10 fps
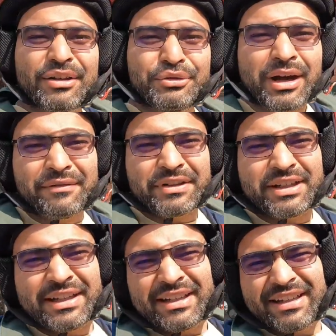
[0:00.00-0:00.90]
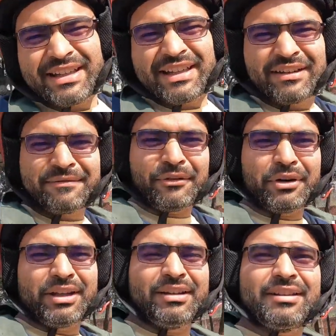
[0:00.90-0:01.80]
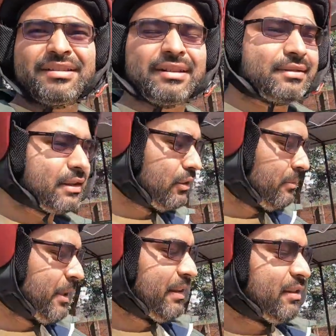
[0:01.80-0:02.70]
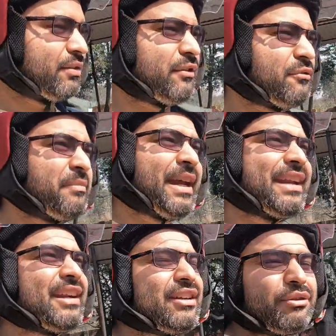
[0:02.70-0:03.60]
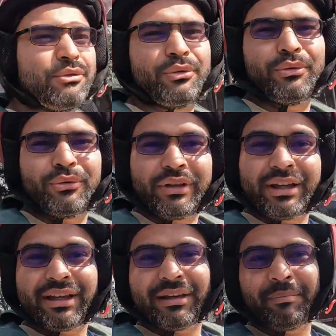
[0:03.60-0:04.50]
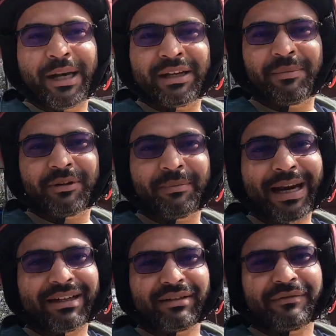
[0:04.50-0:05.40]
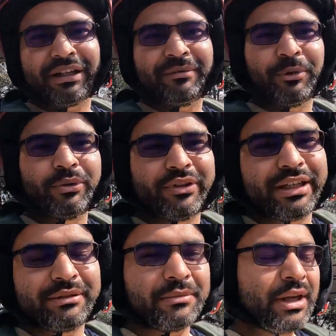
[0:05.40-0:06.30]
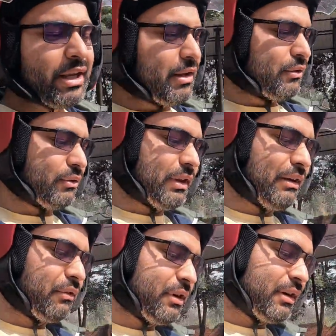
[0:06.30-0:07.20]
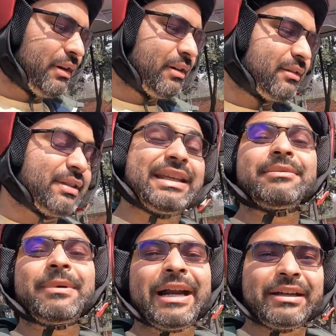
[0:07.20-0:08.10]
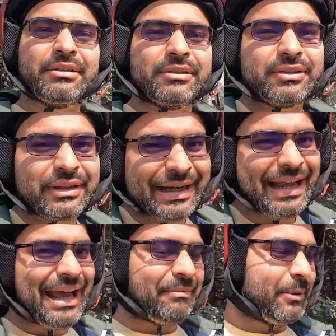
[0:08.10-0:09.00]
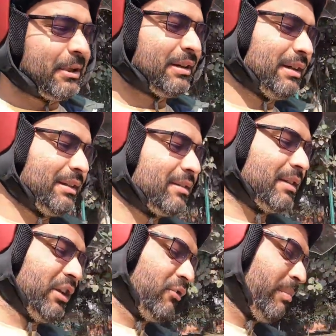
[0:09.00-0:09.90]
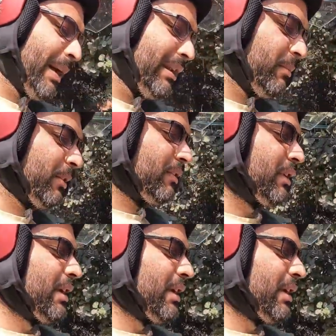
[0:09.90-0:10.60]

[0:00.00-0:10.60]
So after nearly 46 kilometers, we've made it to the Panipat Battlefield Museum. So there were 3 battles that happened in the city of Panipat,